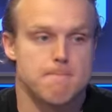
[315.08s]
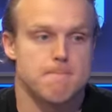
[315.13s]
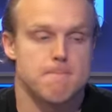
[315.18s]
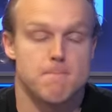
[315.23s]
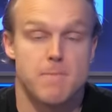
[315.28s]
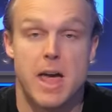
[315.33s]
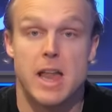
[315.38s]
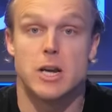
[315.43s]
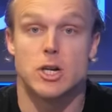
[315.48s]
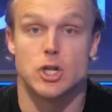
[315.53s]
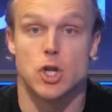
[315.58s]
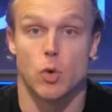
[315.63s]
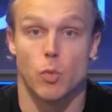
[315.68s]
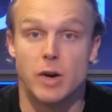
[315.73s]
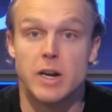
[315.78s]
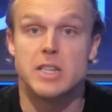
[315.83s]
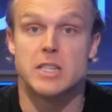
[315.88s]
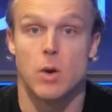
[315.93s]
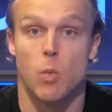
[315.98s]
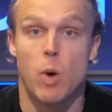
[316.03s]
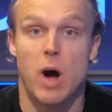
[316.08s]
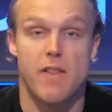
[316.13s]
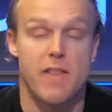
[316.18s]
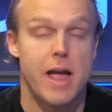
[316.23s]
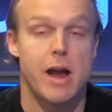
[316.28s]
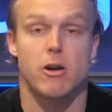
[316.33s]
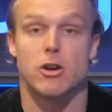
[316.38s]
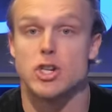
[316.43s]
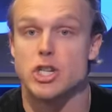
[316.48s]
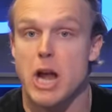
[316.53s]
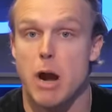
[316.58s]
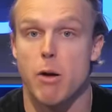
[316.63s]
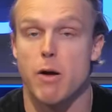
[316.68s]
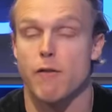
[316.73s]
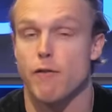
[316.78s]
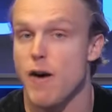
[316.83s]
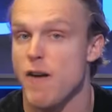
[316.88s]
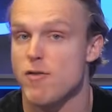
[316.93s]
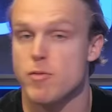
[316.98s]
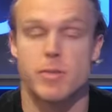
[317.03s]
that is the reason why they are scary
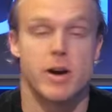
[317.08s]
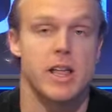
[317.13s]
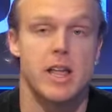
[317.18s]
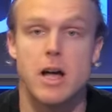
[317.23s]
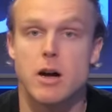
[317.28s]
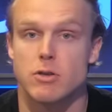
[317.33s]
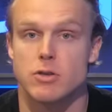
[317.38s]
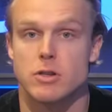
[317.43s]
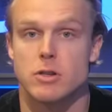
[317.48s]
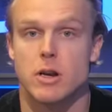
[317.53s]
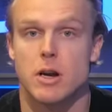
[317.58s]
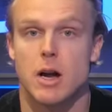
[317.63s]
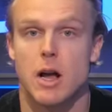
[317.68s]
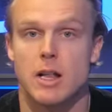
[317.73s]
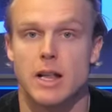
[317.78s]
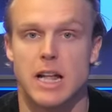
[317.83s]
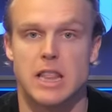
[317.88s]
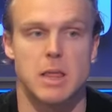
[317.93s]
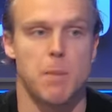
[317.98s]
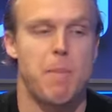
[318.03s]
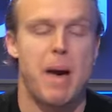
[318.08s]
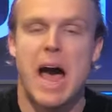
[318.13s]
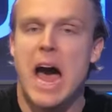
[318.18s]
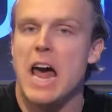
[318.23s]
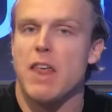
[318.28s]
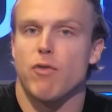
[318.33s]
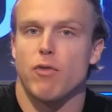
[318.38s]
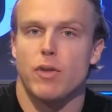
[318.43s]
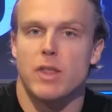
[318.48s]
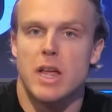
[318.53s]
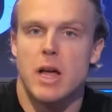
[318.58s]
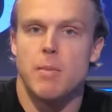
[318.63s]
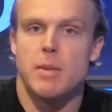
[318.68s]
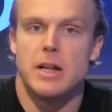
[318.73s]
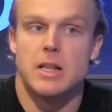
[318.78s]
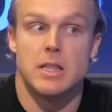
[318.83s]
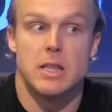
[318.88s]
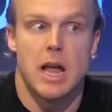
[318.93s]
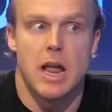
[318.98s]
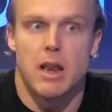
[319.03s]
for everybody else. Like, the path for them,
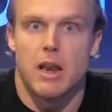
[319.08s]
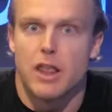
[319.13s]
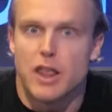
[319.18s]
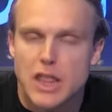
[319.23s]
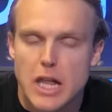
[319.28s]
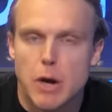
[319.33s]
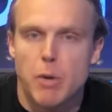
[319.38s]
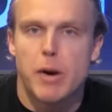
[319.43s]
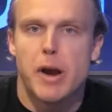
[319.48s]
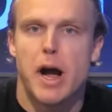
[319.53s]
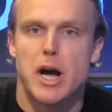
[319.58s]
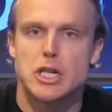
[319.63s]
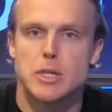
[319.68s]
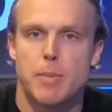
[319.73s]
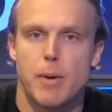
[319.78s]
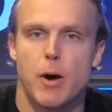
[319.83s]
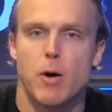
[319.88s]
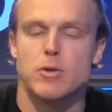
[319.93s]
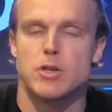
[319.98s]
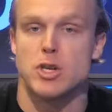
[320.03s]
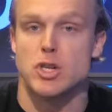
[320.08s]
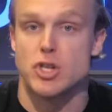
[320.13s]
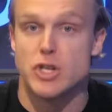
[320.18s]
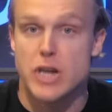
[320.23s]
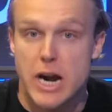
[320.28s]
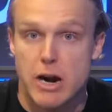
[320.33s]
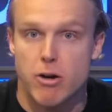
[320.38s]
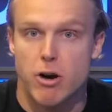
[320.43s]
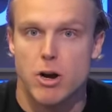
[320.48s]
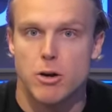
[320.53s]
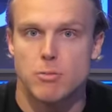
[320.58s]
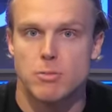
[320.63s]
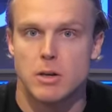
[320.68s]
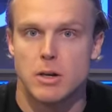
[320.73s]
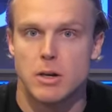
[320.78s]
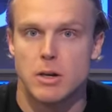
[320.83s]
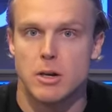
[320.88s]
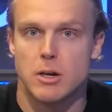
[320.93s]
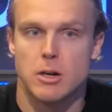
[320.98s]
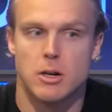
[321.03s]
in theory, I suppose, is narrow.
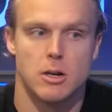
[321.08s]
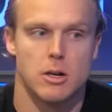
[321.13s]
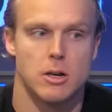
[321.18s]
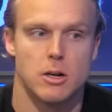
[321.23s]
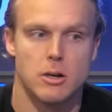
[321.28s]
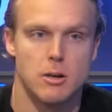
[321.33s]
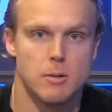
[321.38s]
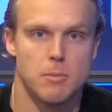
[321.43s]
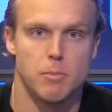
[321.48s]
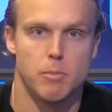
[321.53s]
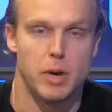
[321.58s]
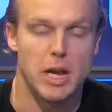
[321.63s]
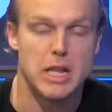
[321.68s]
But